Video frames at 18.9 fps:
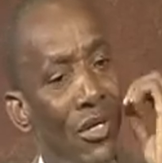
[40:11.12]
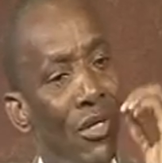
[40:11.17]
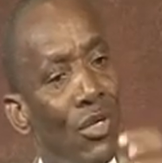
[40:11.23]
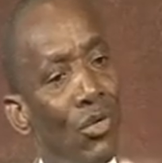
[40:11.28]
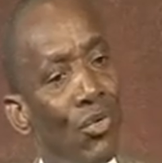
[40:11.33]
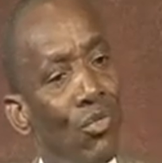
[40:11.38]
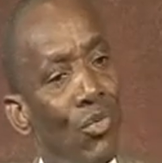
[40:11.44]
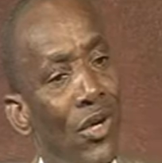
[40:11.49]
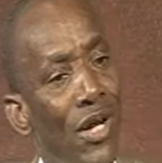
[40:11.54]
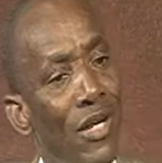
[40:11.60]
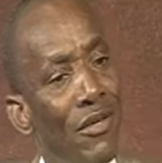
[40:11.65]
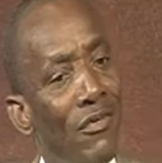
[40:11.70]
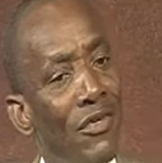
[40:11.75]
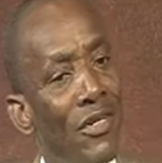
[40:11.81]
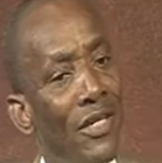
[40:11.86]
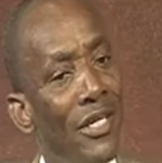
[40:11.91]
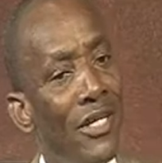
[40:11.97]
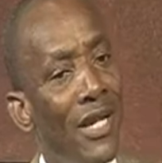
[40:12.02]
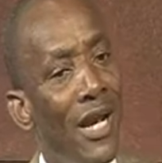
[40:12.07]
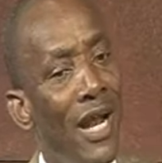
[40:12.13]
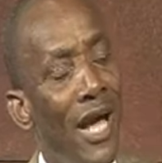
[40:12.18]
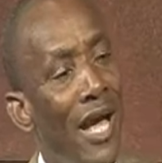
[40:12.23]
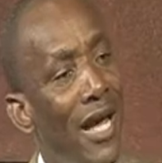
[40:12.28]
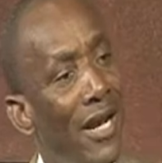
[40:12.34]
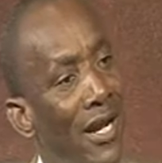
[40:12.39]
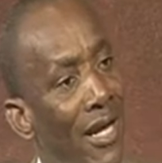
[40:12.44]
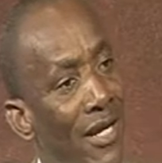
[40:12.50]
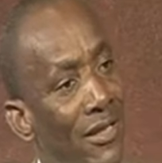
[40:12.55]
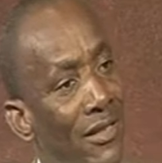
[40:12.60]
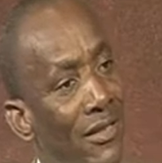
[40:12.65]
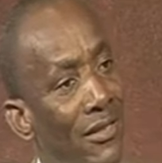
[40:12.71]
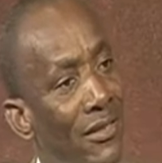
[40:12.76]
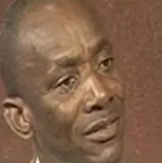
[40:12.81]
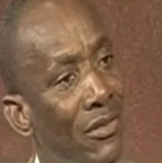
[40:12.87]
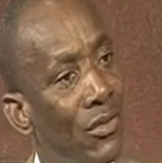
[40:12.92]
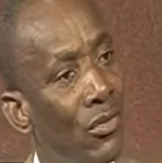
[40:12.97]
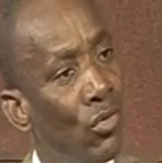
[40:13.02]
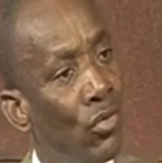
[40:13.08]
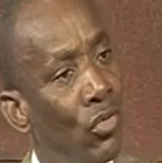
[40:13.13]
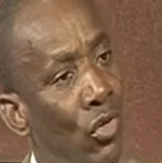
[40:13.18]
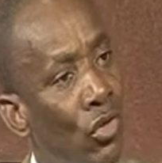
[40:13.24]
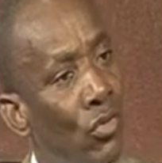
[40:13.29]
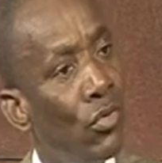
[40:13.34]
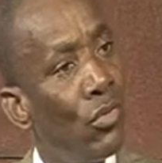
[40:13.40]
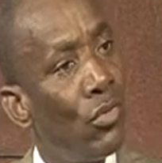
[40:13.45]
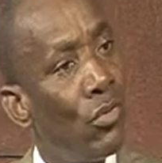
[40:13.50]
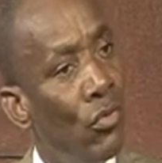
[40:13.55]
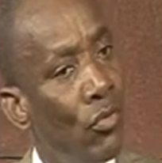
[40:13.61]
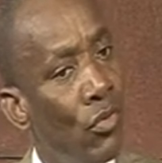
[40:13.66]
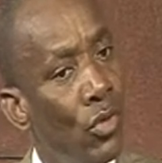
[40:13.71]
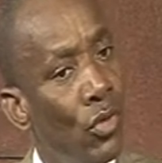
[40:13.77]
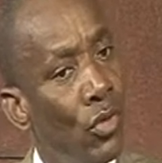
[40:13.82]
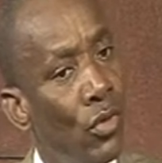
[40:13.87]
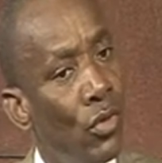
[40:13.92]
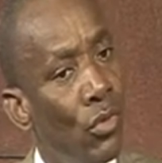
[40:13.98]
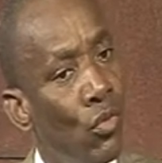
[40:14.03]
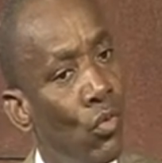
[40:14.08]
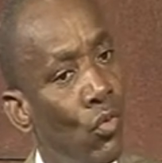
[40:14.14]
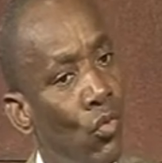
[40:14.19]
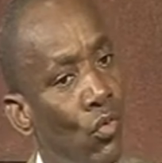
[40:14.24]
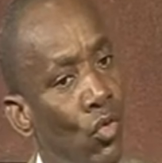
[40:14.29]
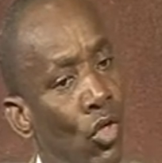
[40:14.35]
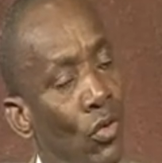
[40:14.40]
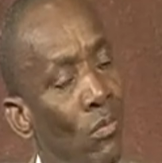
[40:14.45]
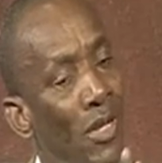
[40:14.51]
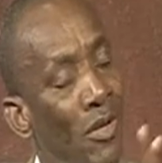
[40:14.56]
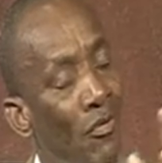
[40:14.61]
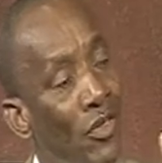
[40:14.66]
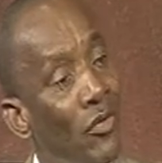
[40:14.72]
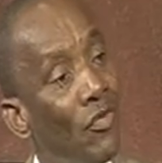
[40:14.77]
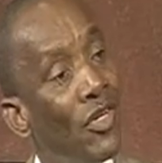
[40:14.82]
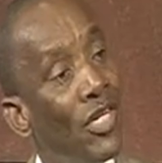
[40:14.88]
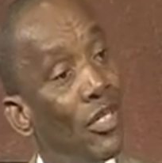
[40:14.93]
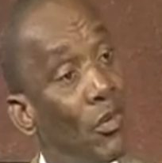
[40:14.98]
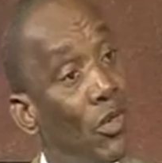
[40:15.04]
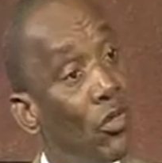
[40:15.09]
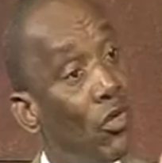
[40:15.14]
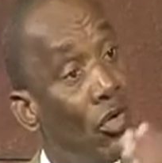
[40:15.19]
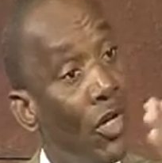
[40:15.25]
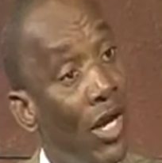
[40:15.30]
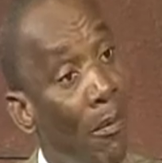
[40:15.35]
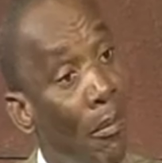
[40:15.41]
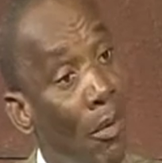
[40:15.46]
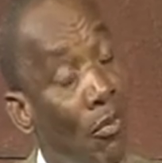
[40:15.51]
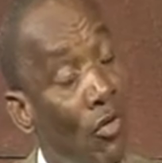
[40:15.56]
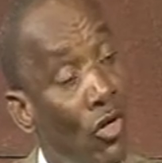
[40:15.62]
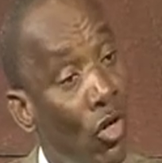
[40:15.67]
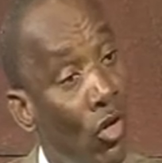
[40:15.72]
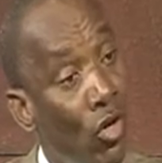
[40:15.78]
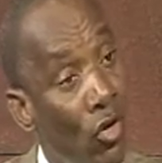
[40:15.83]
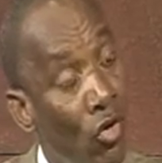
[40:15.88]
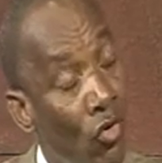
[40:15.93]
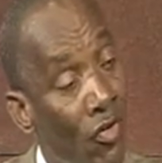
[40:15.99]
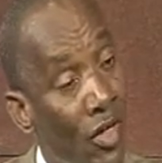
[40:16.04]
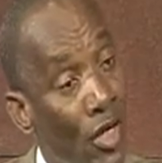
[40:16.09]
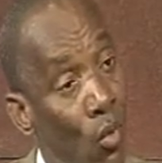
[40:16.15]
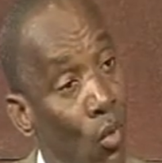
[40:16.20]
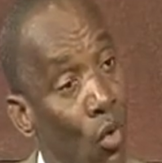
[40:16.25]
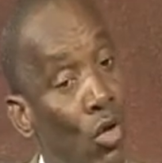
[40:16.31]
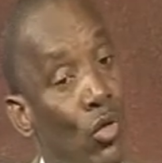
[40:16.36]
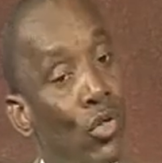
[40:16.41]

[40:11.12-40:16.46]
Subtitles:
we are living in an island, not not benefiting from the experience of other people all over the world.